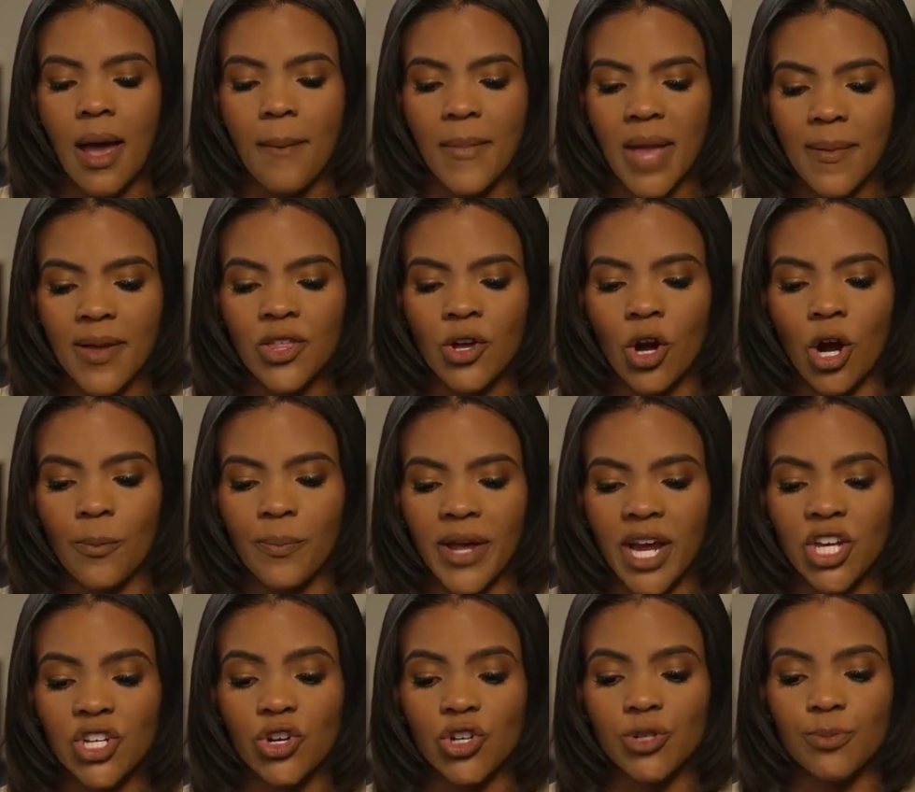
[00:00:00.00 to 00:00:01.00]
Maybe there are
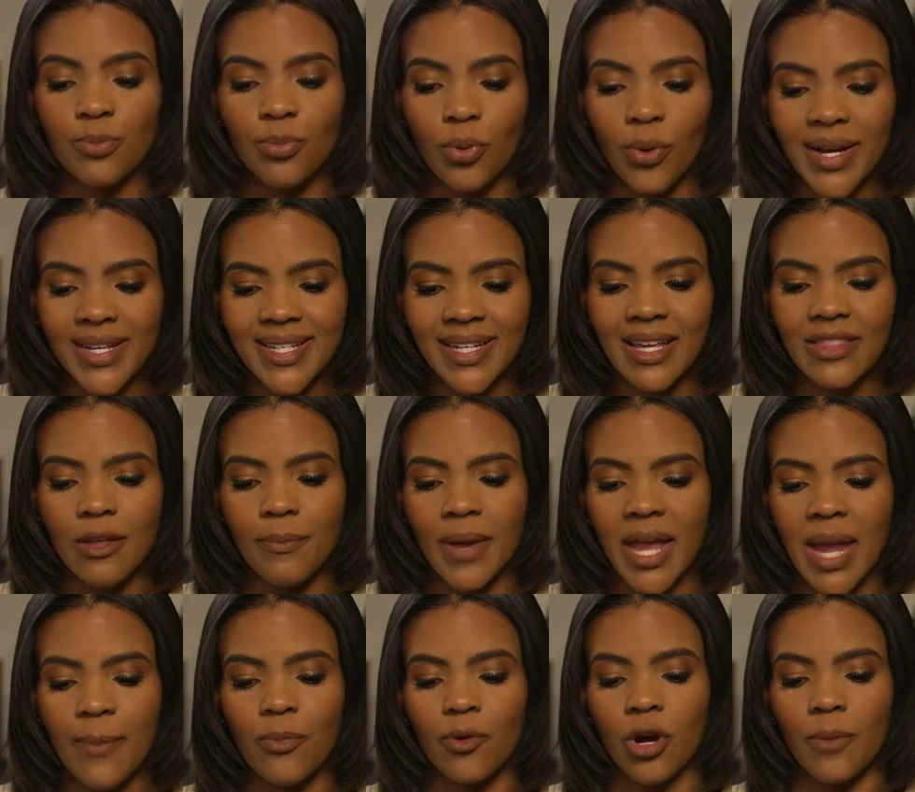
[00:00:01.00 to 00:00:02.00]
pictures printed in the
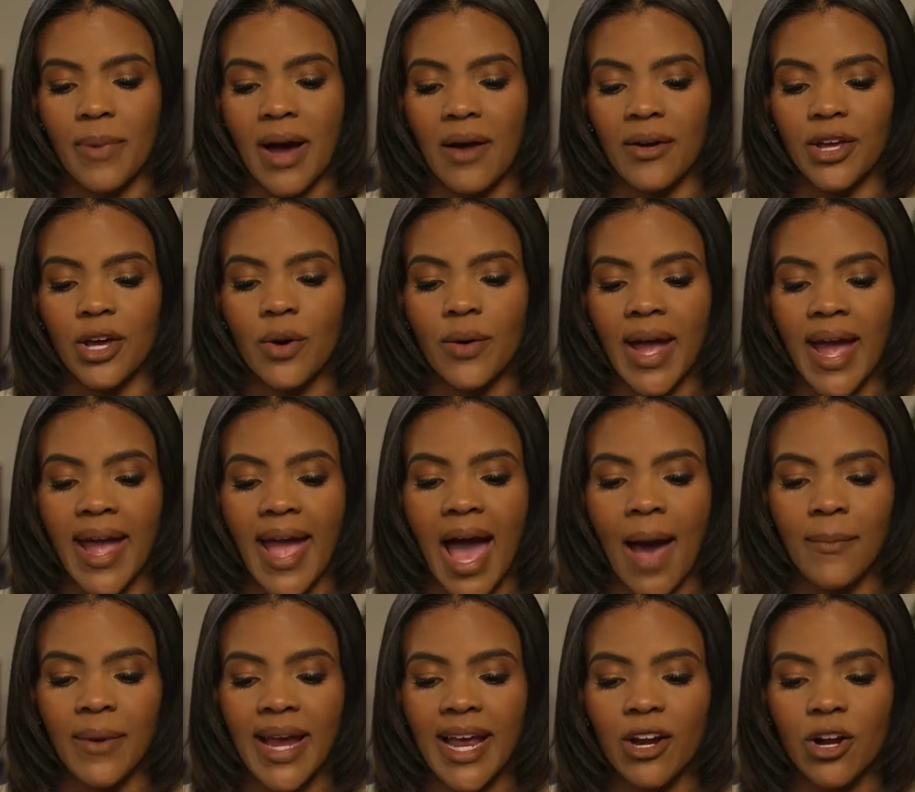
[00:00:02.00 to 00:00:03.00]
paper about it. Okay,
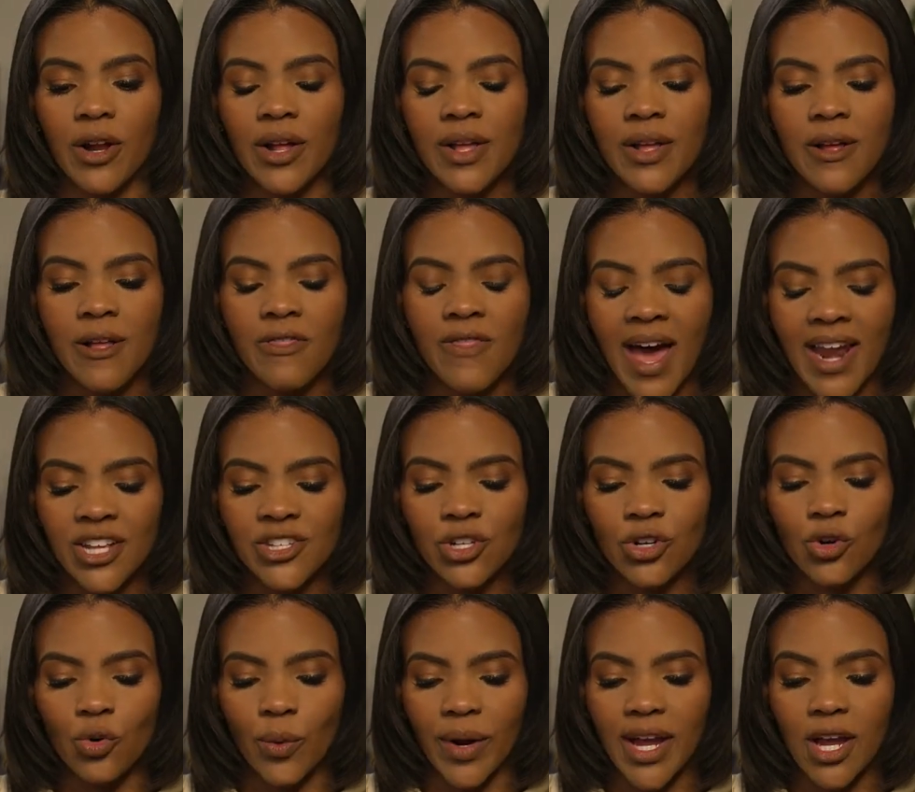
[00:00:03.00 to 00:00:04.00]
Abigator, that is a
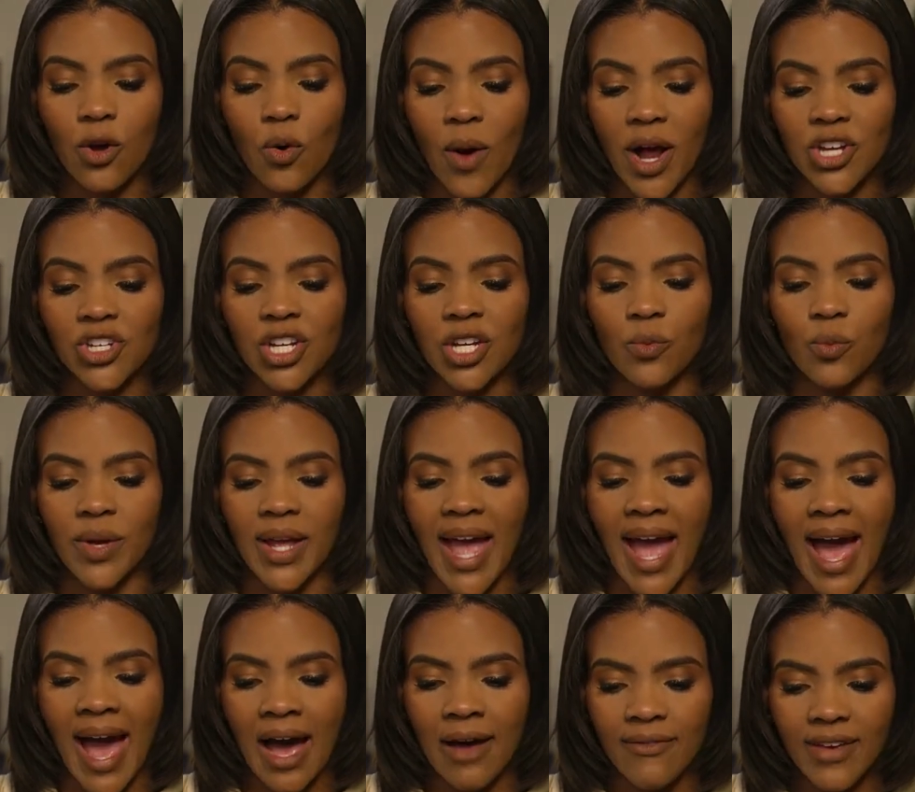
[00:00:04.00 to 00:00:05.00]
great question. We
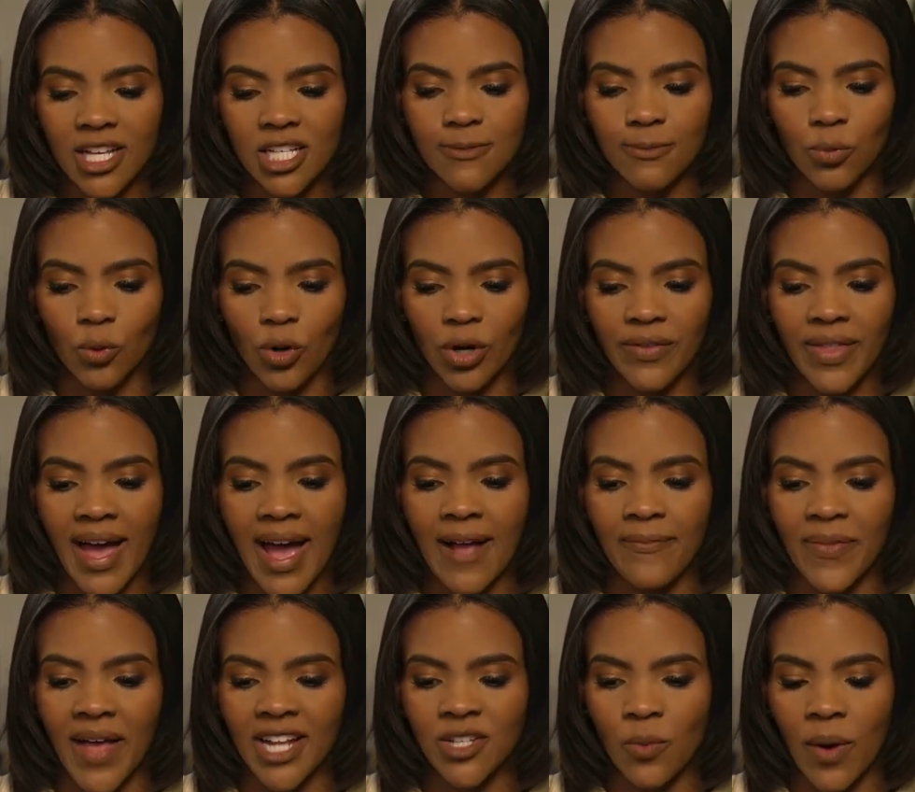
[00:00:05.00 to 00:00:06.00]
have explored that.
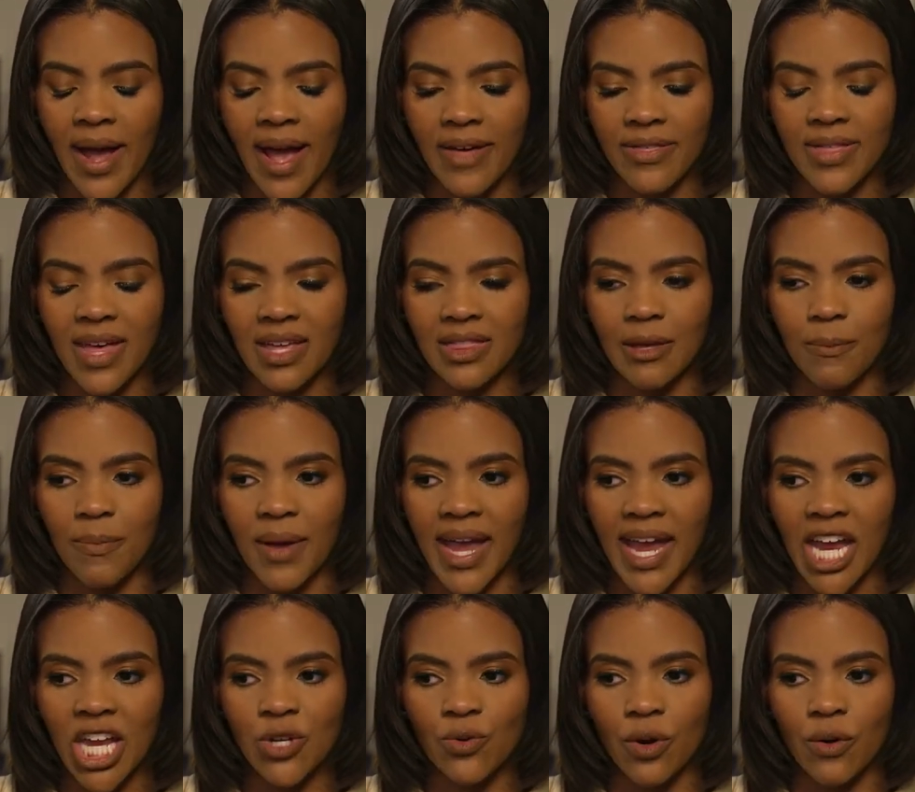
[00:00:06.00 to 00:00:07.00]
And that's why I think the
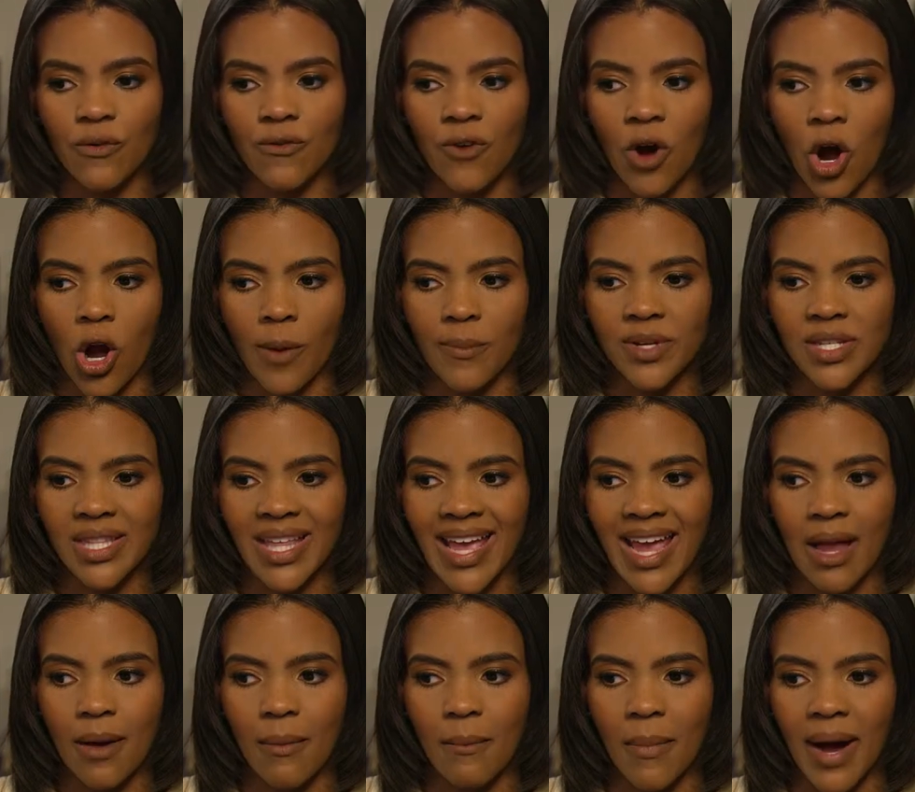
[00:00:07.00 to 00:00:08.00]
Pedro Farms
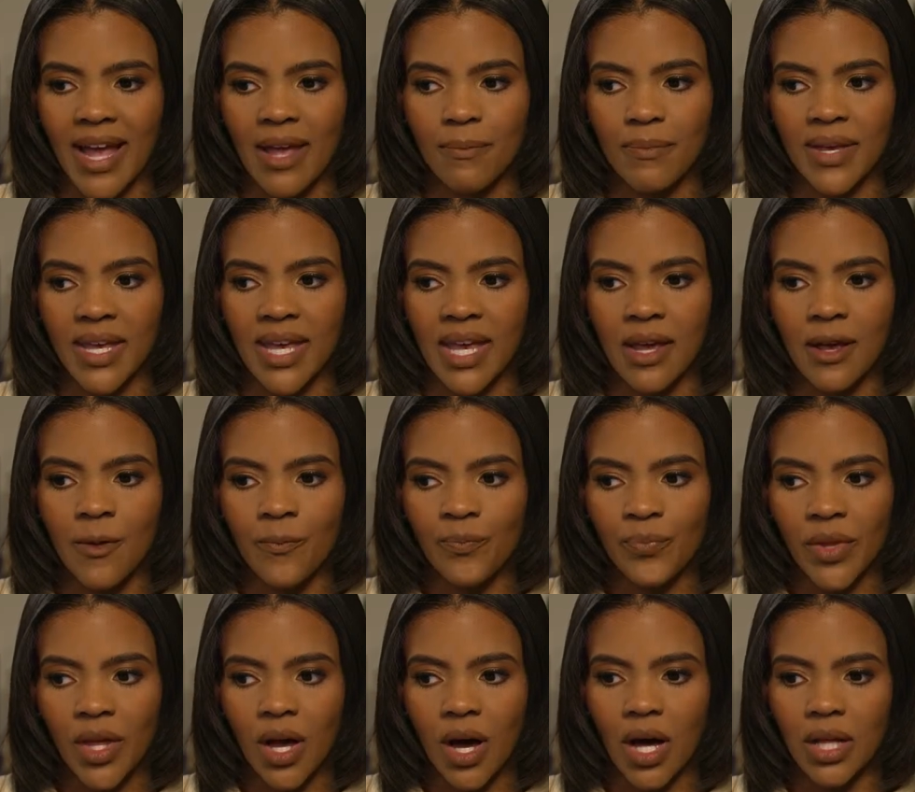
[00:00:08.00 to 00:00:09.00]
thing might be
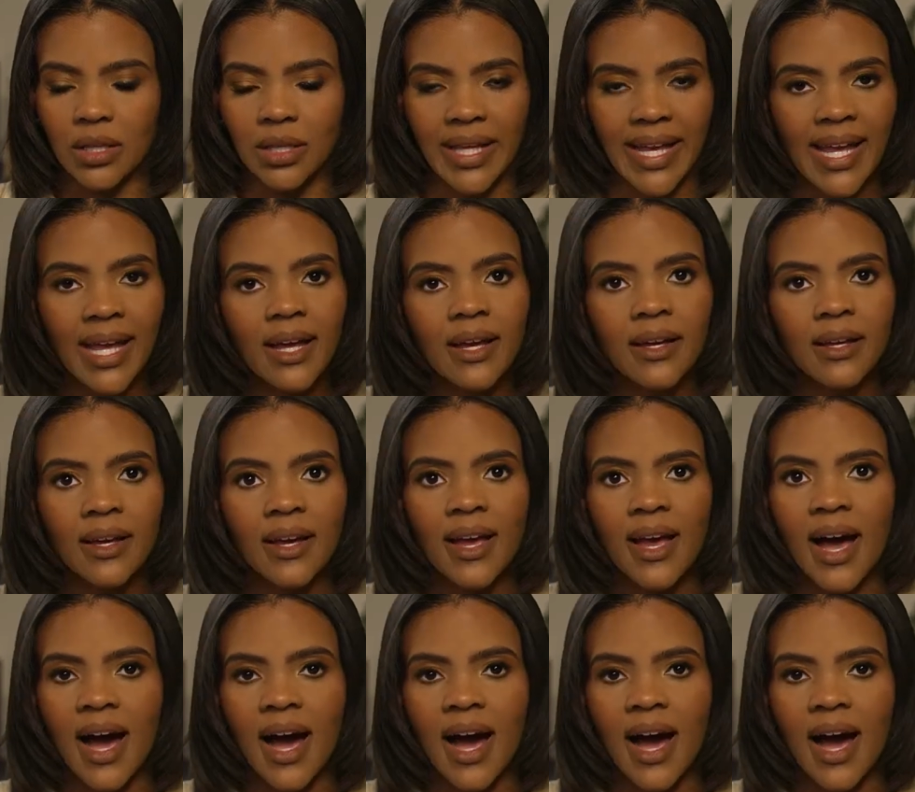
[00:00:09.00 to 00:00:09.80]
a link.